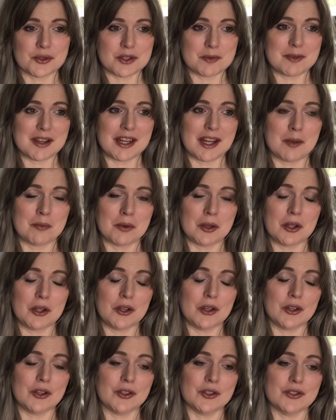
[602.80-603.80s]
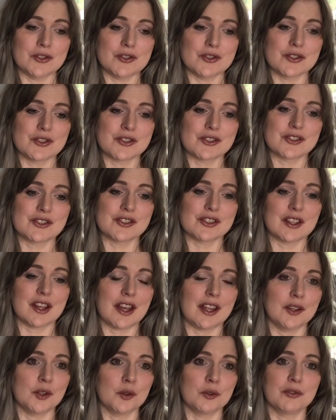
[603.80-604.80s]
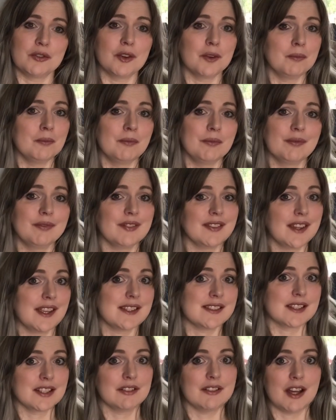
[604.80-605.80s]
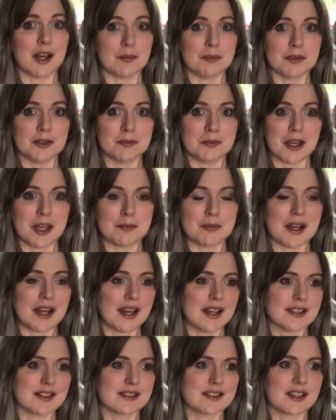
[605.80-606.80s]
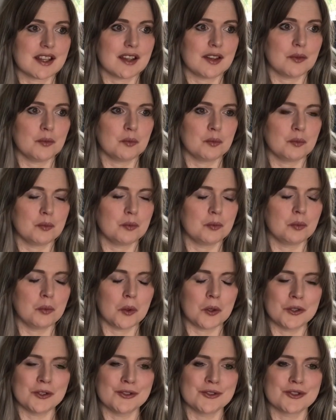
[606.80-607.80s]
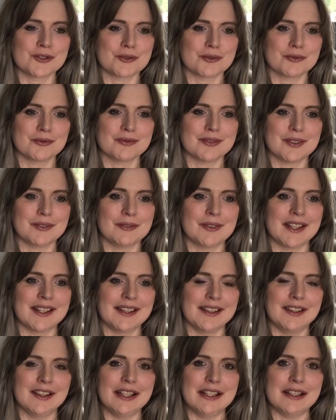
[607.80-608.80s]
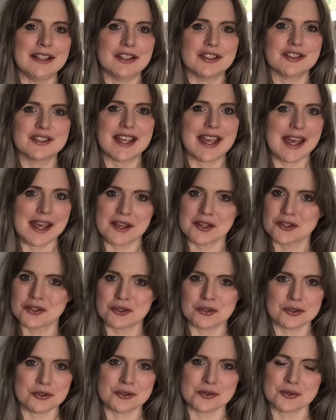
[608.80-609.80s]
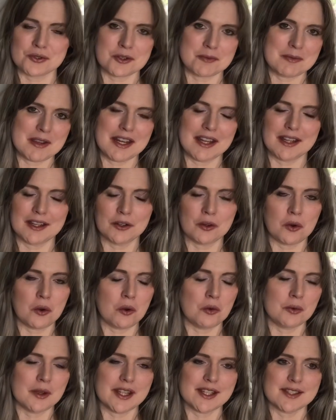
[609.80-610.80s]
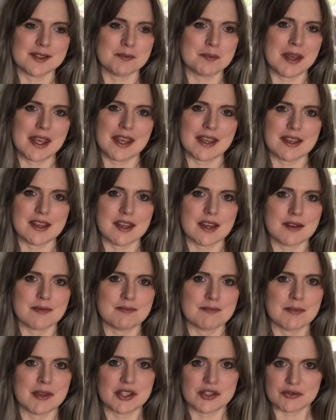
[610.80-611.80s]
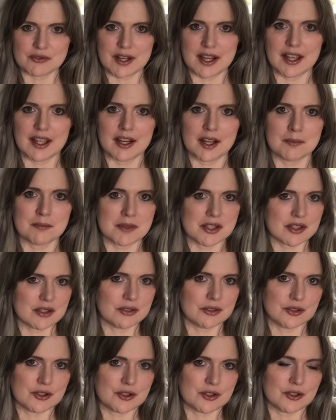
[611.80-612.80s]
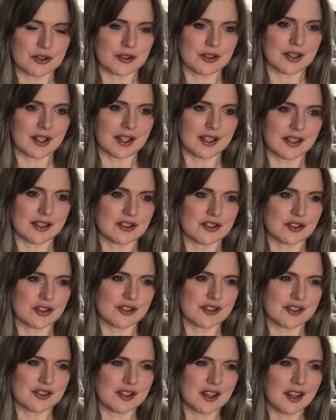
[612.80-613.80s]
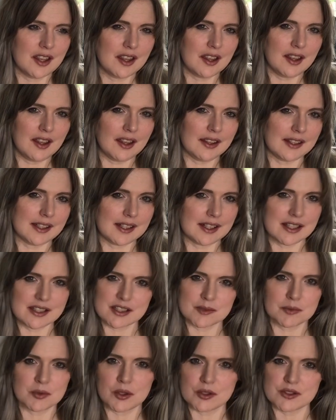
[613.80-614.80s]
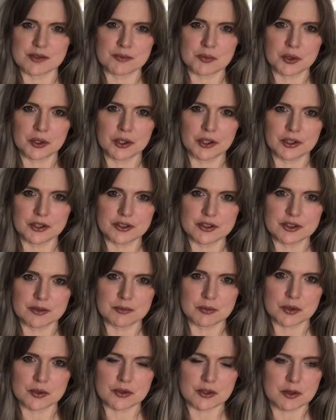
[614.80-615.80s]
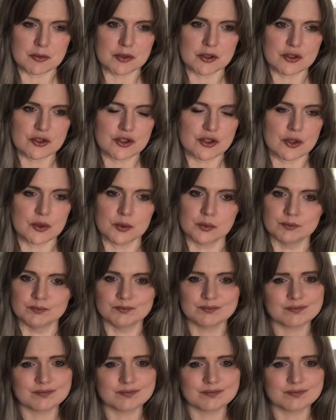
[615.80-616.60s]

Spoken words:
media, because I know from things that have happened in my past, words written in a text or on social media can always be misread and misunderstood, and I think it ends up causing more hurt and more trouble. So